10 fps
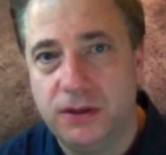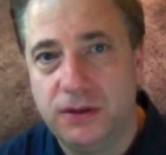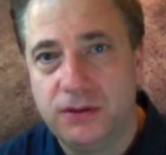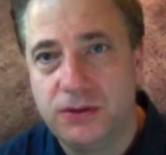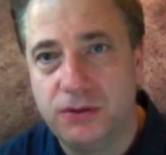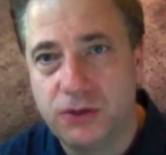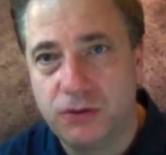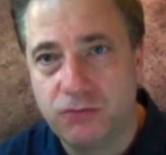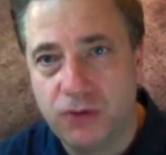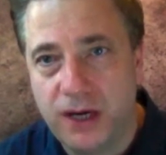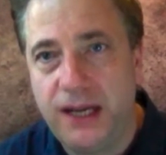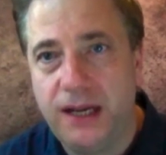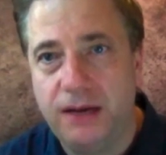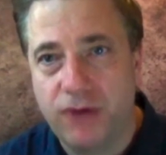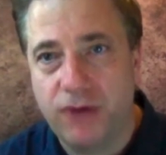to
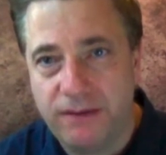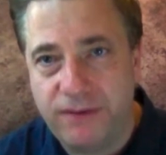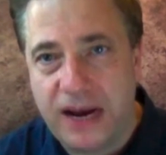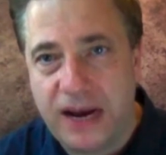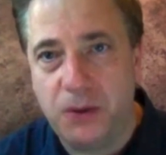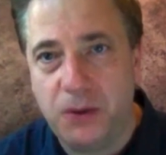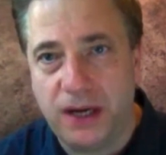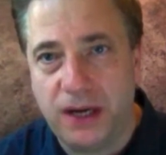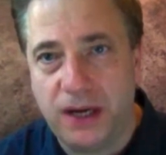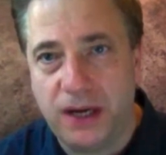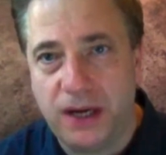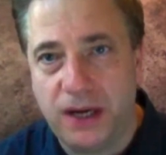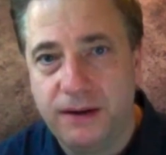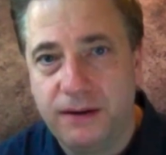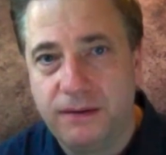really reevaluate
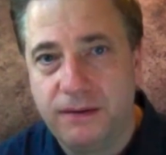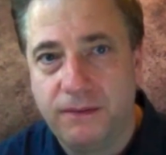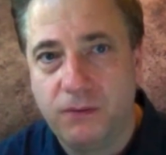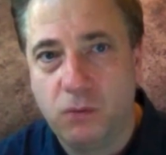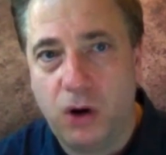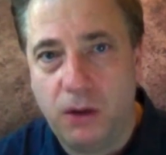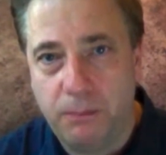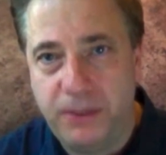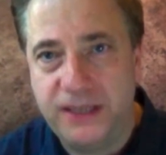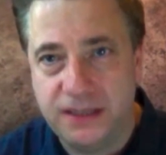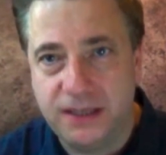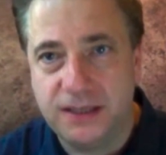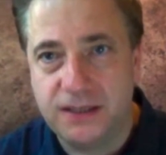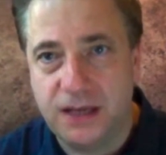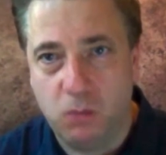what
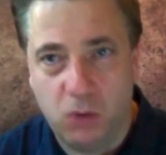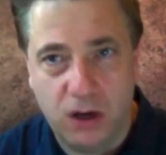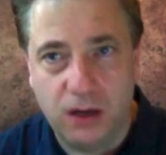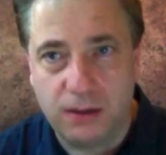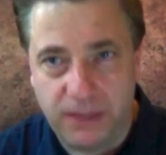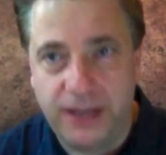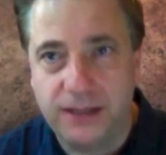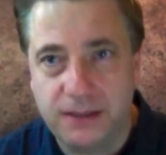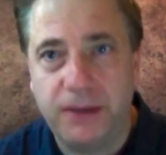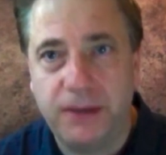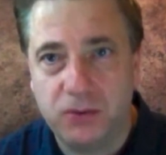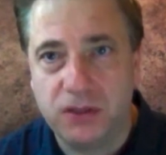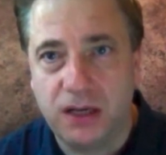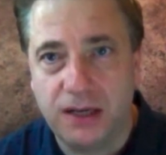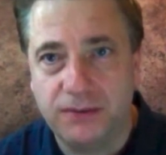business and work means in people's
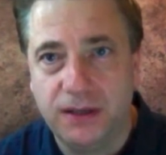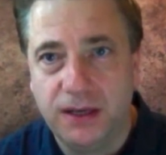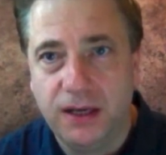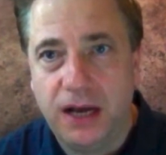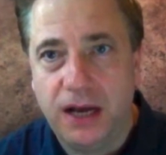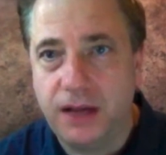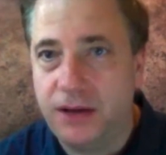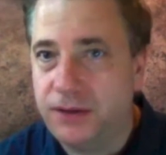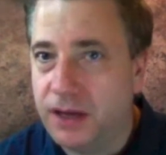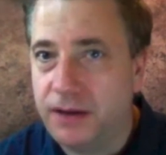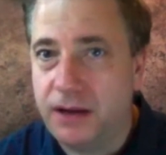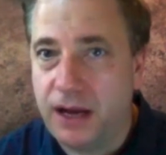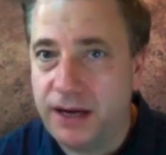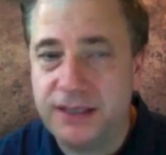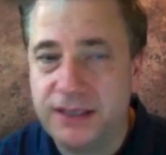lives, and
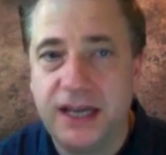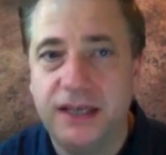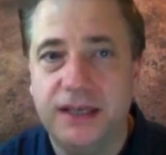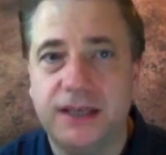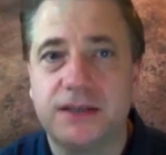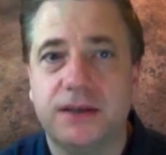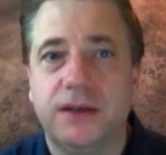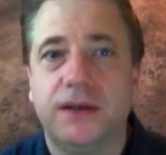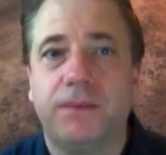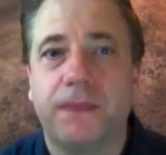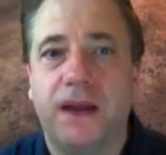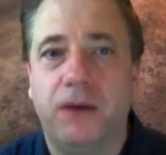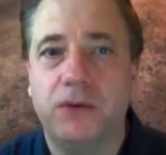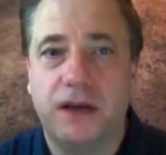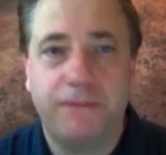understand this.
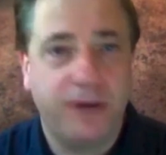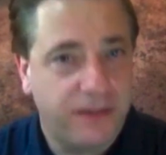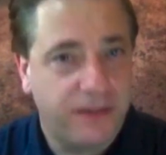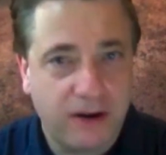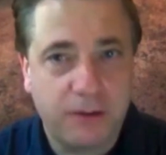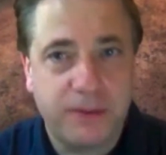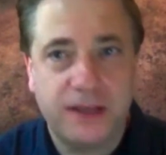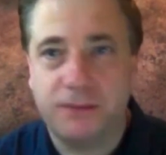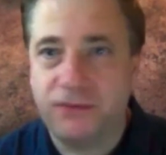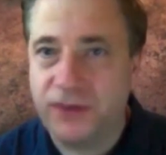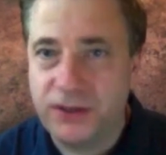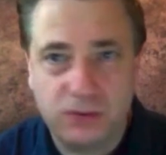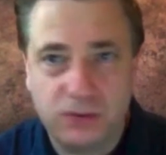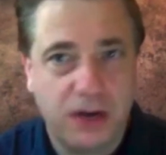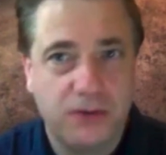I've been a therapist, a professional
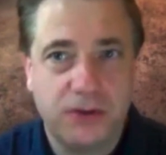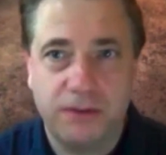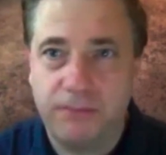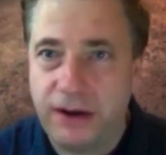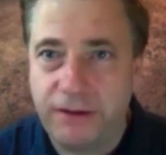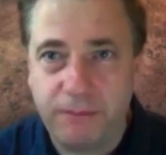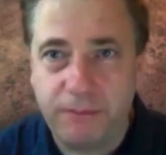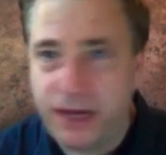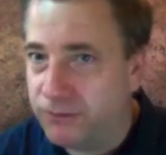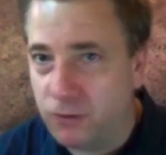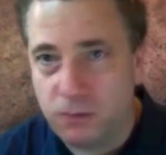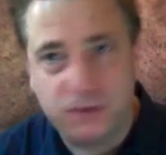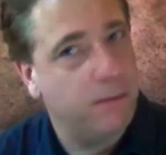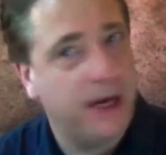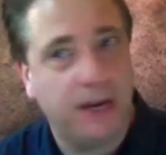coach in many forms for
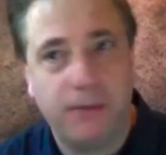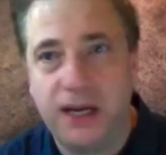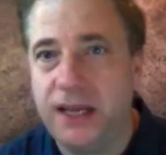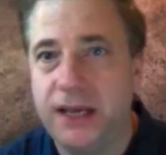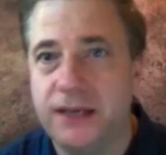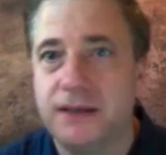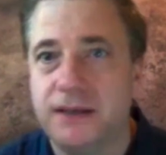many years,